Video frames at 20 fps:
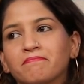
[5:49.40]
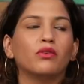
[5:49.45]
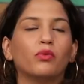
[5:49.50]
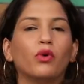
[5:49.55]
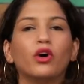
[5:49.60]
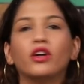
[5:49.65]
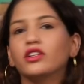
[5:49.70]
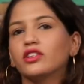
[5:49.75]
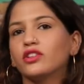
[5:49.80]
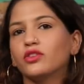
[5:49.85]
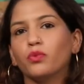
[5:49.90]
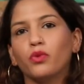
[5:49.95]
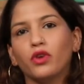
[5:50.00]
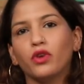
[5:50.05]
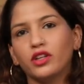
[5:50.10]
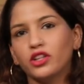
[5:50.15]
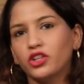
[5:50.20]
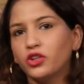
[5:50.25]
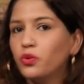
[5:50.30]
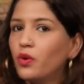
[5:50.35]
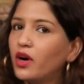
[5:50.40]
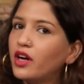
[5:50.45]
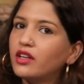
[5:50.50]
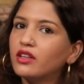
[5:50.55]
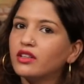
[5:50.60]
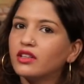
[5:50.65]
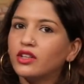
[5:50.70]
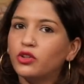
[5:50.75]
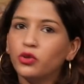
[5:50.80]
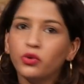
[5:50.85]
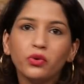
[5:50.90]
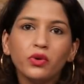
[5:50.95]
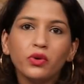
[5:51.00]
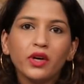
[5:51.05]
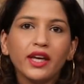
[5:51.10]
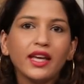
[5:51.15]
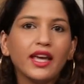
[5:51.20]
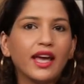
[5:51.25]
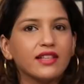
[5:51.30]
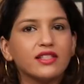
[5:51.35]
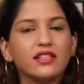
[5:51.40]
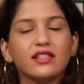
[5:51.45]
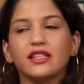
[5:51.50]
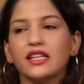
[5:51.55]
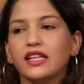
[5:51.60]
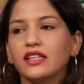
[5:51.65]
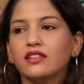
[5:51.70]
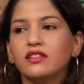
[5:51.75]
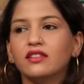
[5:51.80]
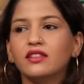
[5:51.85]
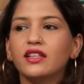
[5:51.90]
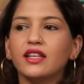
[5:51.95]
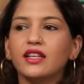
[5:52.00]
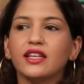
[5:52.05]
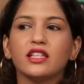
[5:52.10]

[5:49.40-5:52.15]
What you are doing as a reader